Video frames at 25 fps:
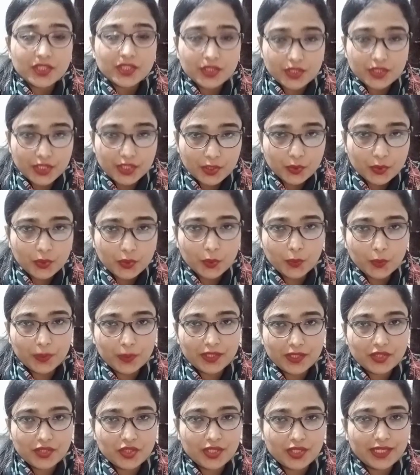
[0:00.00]
due to
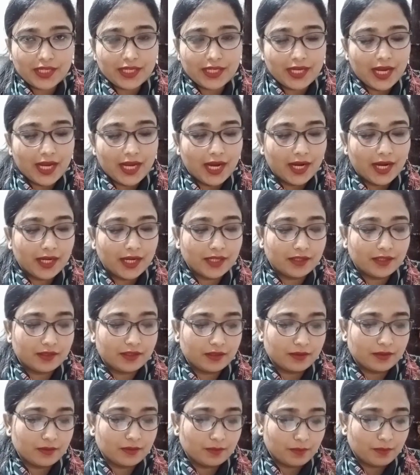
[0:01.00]
which he had
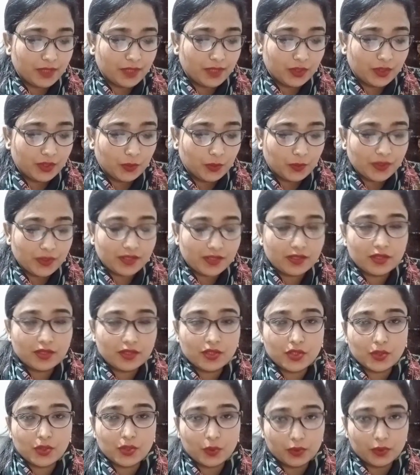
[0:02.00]
made a
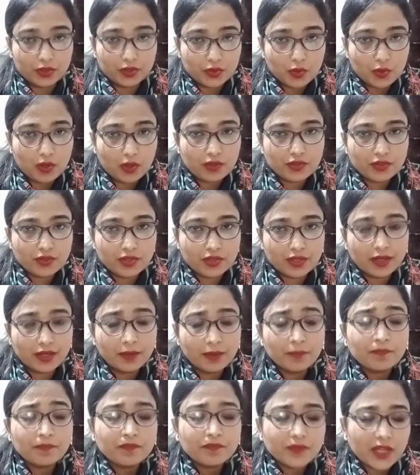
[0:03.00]
visit to the doctor,
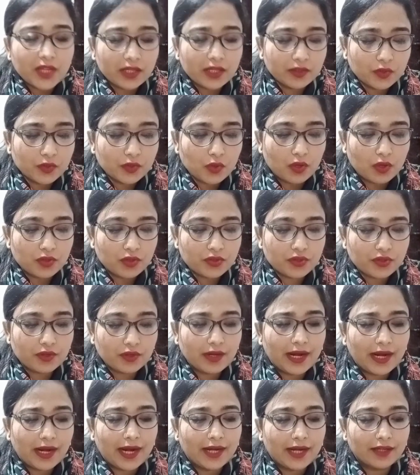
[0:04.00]
and the doctor
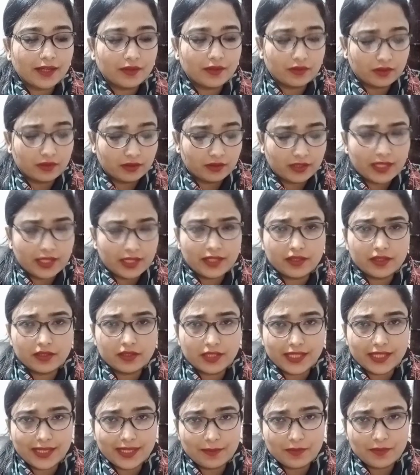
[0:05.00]
had
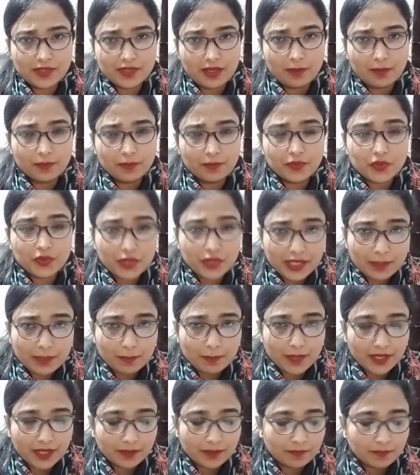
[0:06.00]
rendered him some
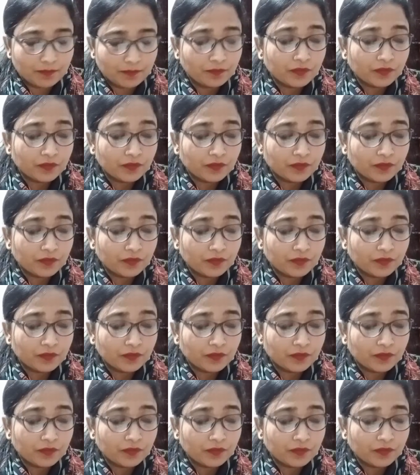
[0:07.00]
treatment.